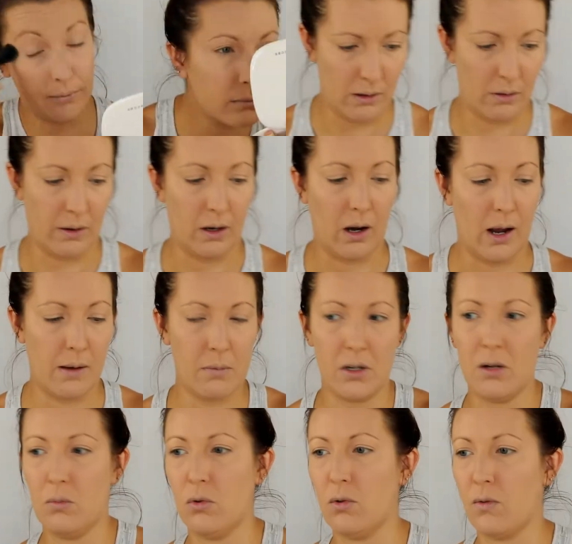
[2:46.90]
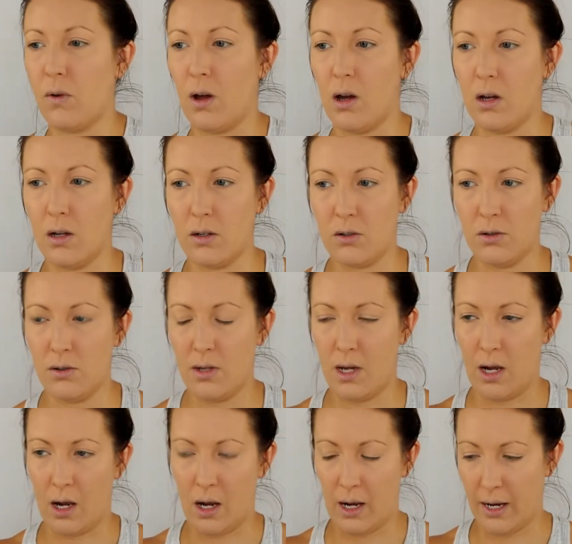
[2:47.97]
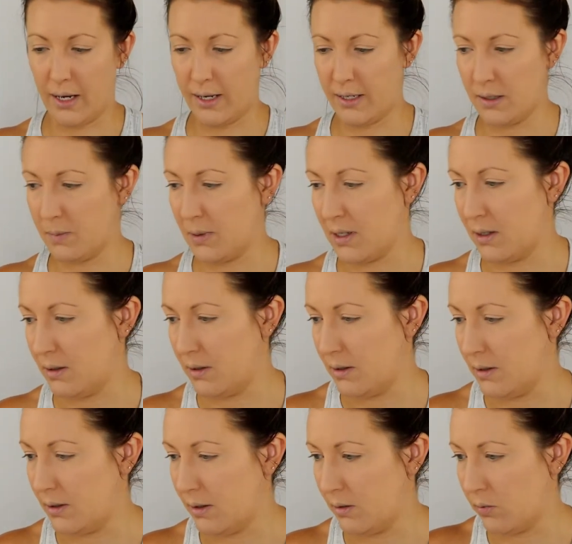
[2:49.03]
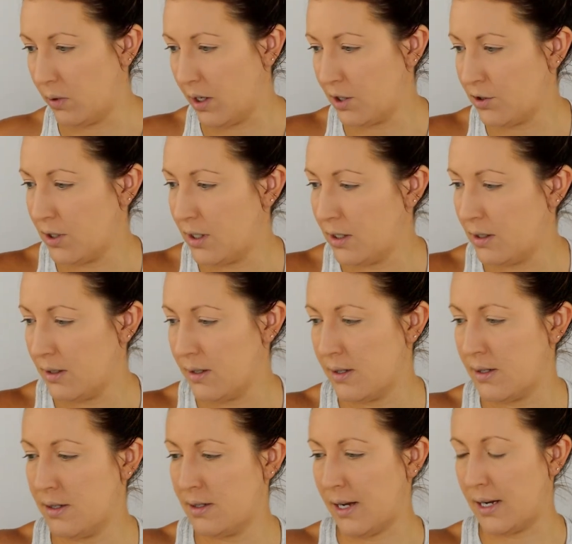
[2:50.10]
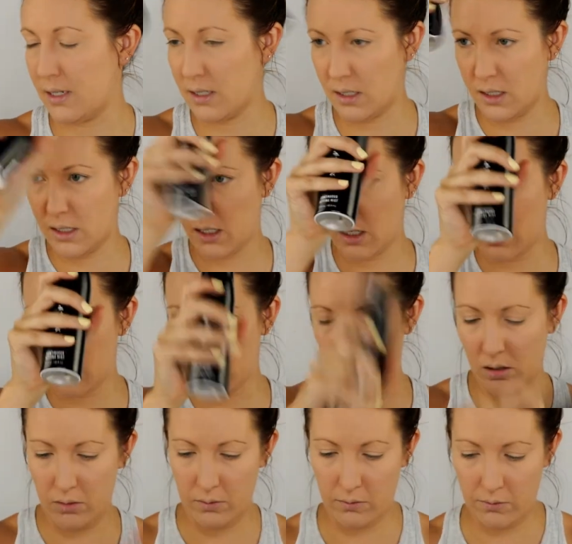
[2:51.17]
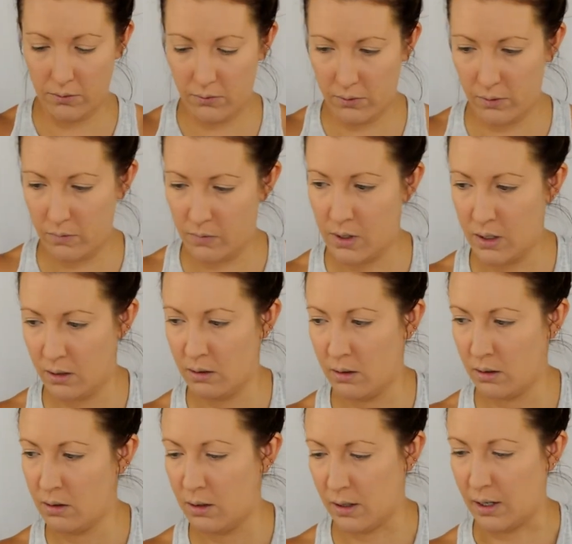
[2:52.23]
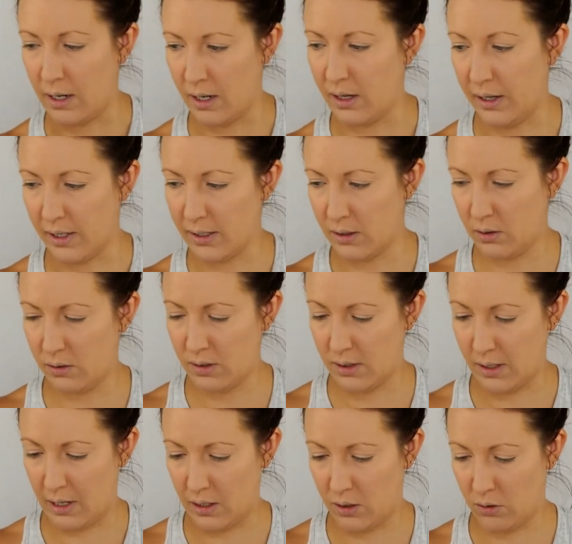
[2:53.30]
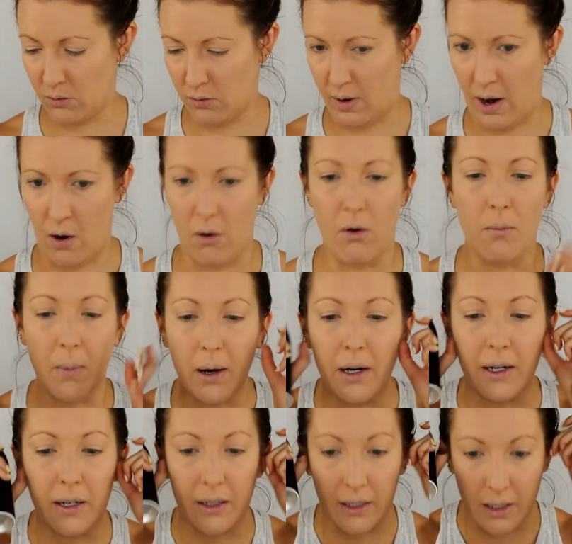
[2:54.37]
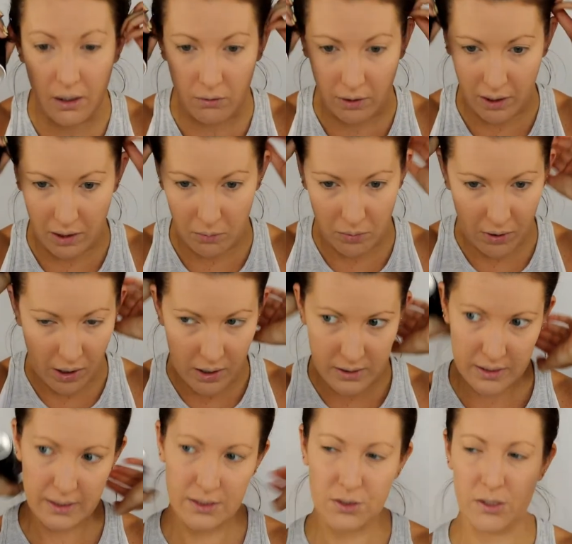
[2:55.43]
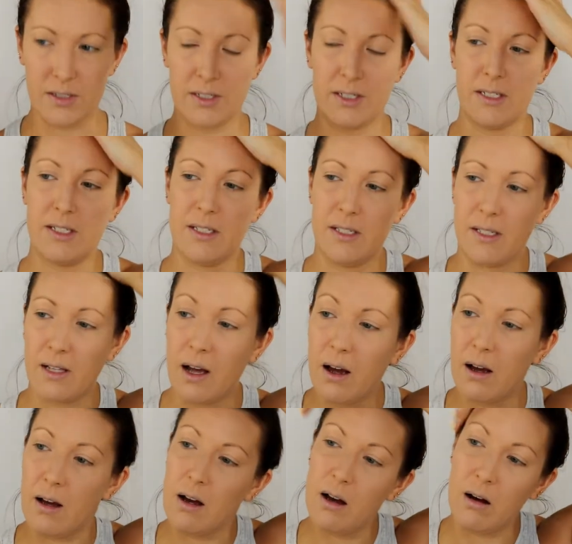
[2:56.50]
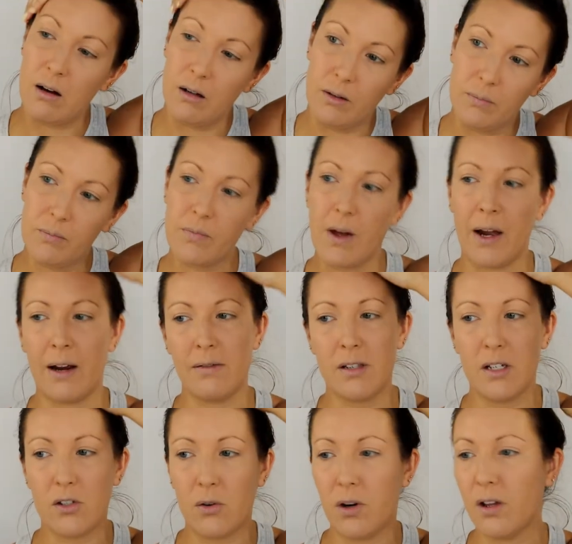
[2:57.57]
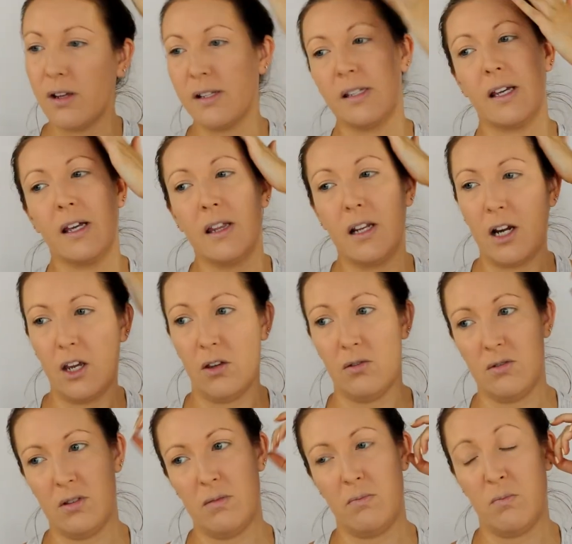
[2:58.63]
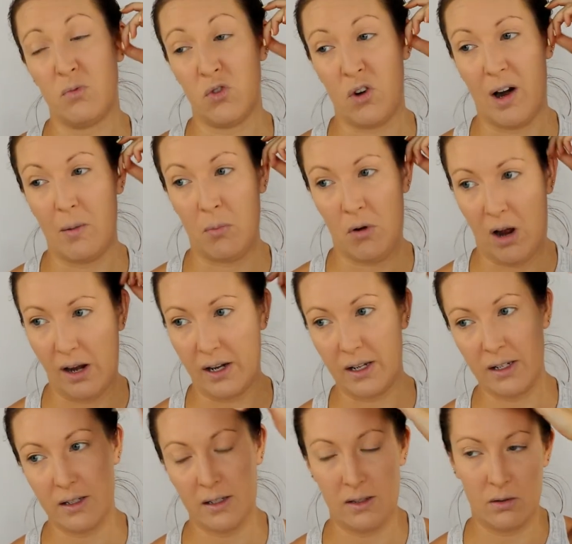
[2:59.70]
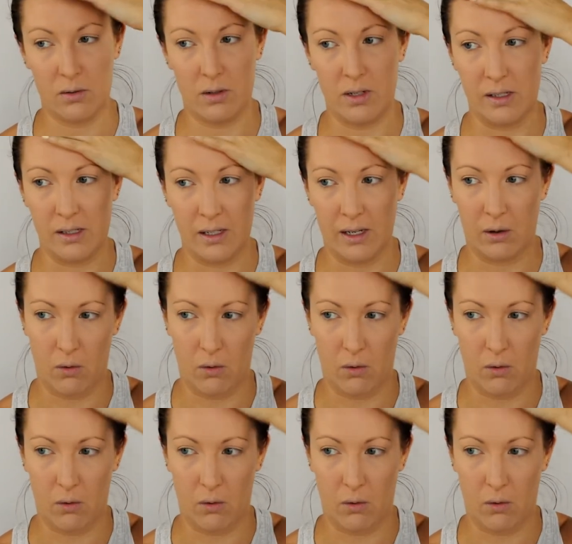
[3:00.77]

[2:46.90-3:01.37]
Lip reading: Alright, I'm gonna move on to the eyes because we're actually gonna set here. And I like to set throughout my getting ready process just because I have such oily skin that I use dry products so it doesn't get